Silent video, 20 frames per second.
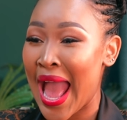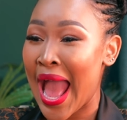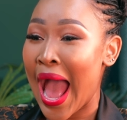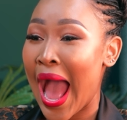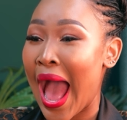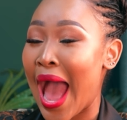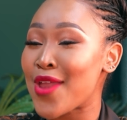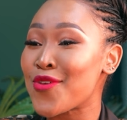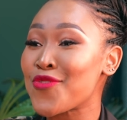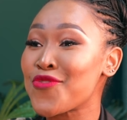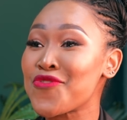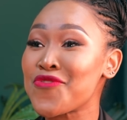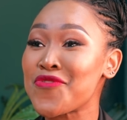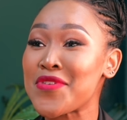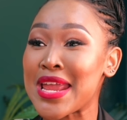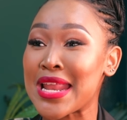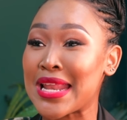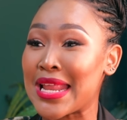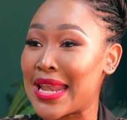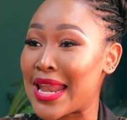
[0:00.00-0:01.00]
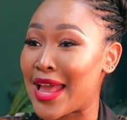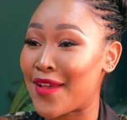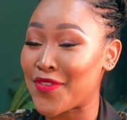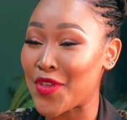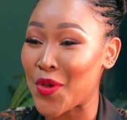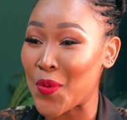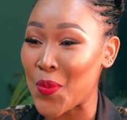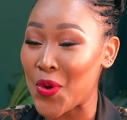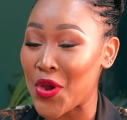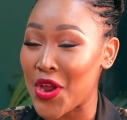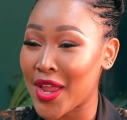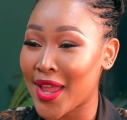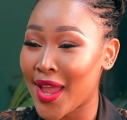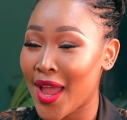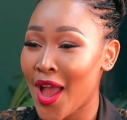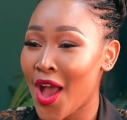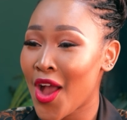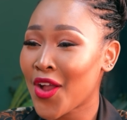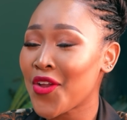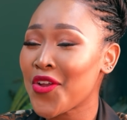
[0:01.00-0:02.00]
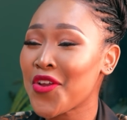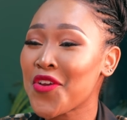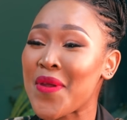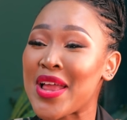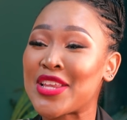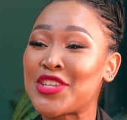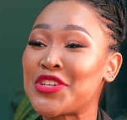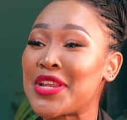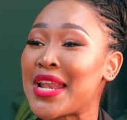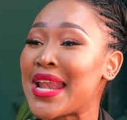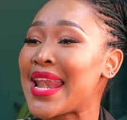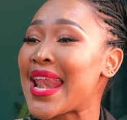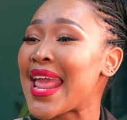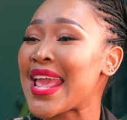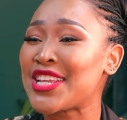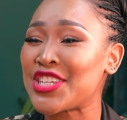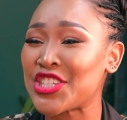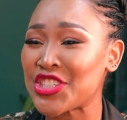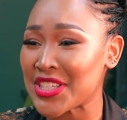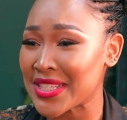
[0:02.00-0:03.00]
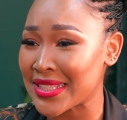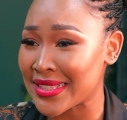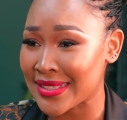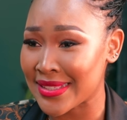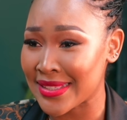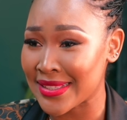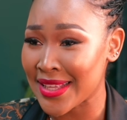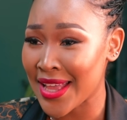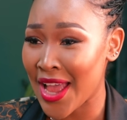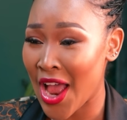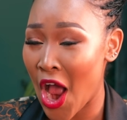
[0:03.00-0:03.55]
I really love your work. Congratulations